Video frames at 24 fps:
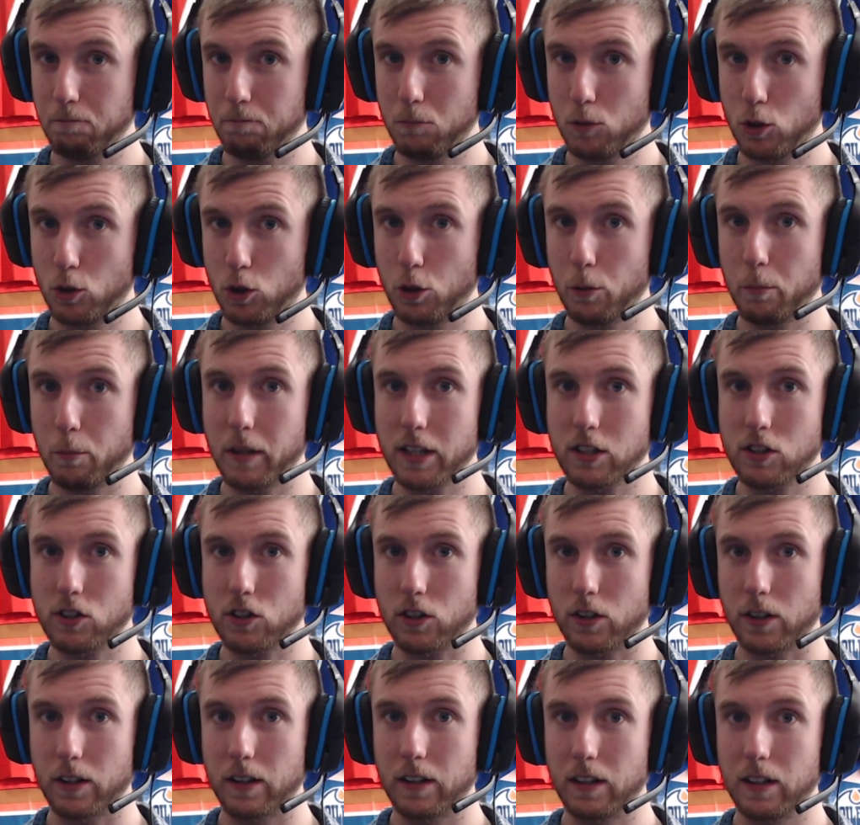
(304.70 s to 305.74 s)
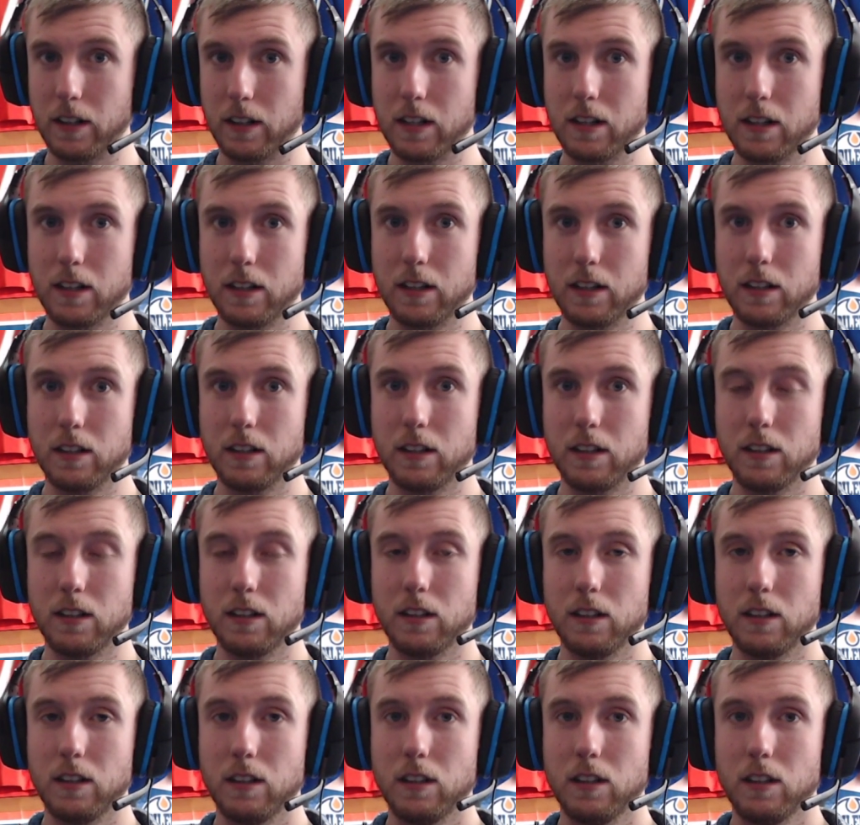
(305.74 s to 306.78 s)
to Mr.
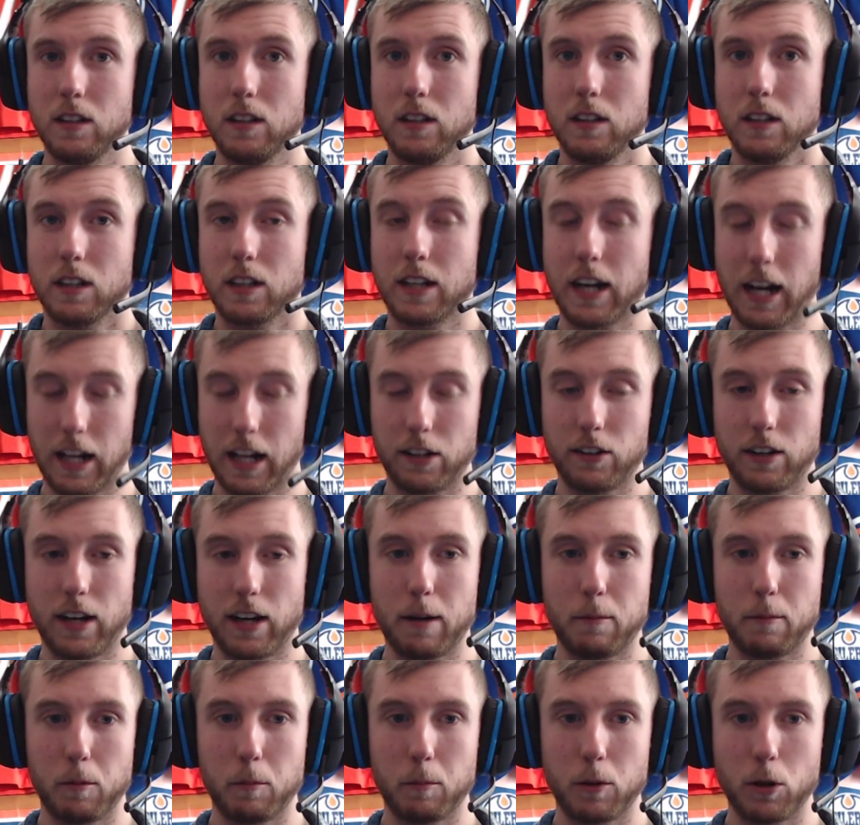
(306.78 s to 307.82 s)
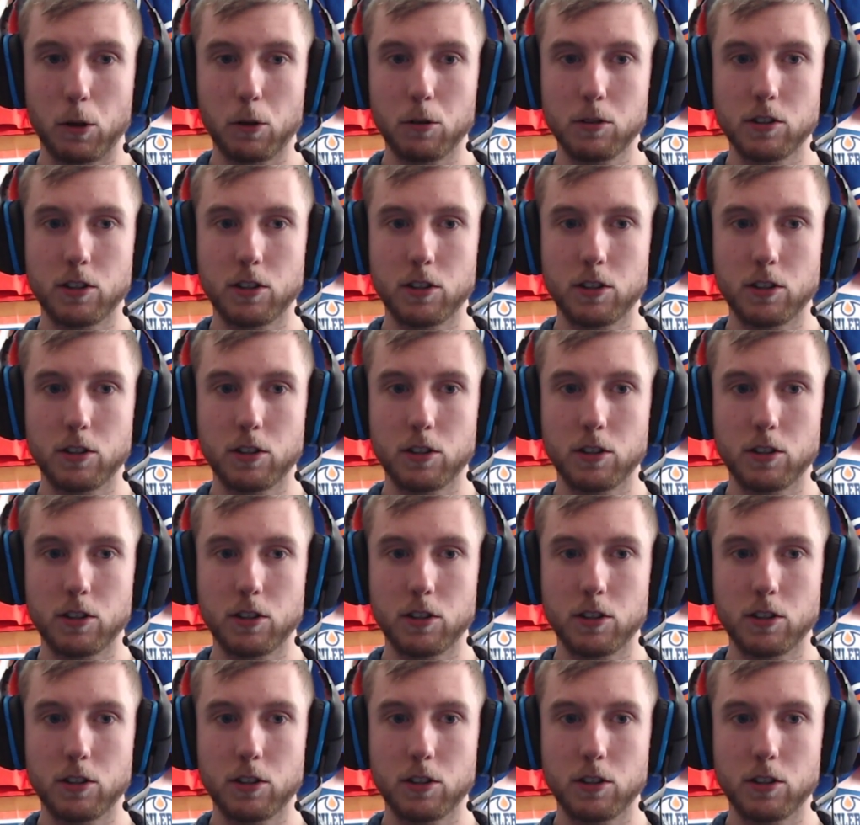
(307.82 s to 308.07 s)
Kailer Yamamoto.